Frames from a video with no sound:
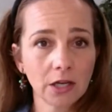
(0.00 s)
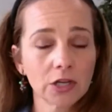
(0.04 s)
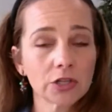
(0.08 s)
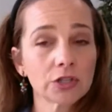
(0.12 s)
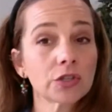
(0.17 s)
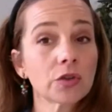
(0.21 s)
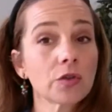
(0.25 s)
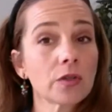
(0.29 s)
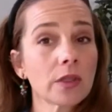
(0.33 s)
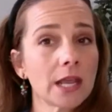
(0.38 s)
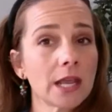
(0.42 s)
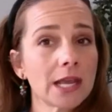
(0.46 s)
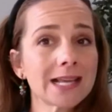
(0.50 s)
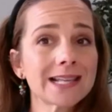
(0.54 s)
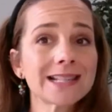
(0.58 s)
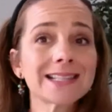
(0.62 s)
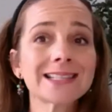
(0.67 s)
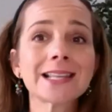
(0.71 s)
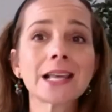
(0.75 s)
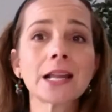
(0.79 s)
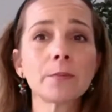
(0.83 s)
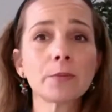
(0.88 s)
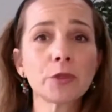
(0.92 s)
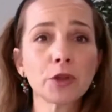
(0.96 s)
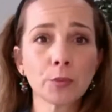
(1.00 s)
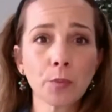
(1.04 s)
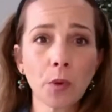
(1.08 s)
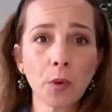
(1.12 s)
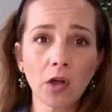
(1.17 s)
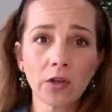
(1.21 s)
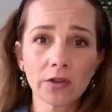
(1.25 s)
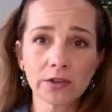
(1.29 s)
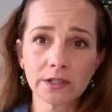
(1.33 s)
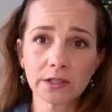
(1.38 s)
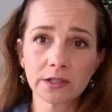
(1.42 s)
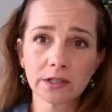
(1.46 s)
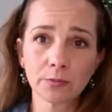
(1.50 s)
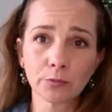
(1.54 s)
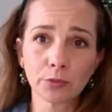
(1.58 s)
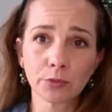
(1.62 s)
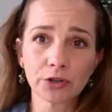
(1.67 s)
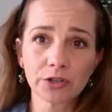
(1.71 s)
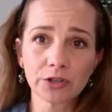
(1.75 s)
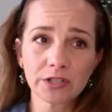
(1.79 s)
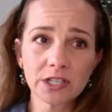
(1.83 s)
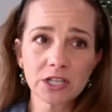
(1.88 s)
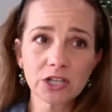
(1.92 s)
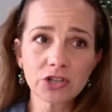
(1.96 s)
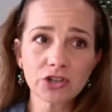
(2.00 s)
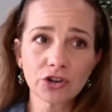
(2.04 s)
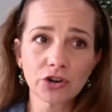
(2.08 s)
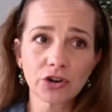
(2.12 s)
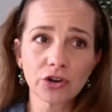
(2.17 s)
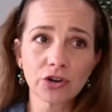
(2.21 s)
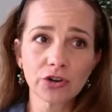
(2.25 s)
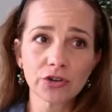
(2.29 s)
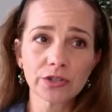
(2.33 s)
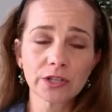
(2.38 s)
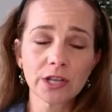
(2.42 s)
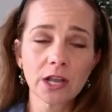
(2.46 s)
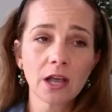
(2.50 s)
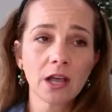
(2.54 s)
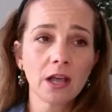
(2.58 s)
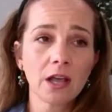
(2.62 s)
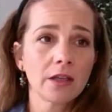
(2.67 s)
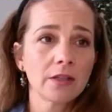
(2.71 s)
so they can set up their policies and procedures